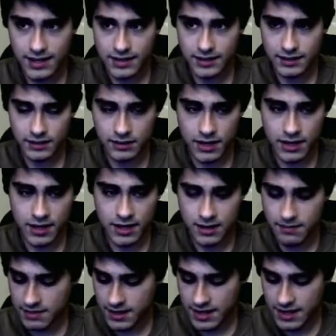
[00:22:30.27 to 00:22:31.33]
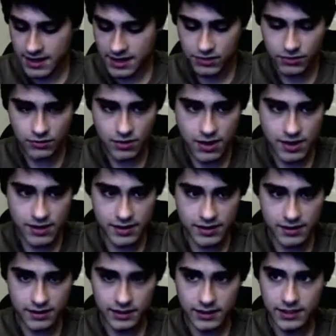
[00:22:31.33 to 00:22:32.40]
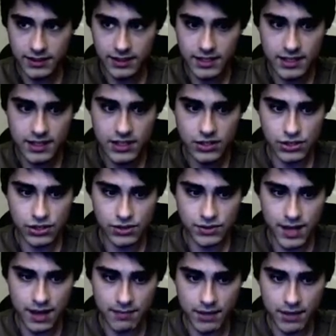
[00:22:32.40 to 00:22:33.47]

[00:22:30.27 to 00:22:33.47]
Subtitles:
in this run, he didn't shoot that much.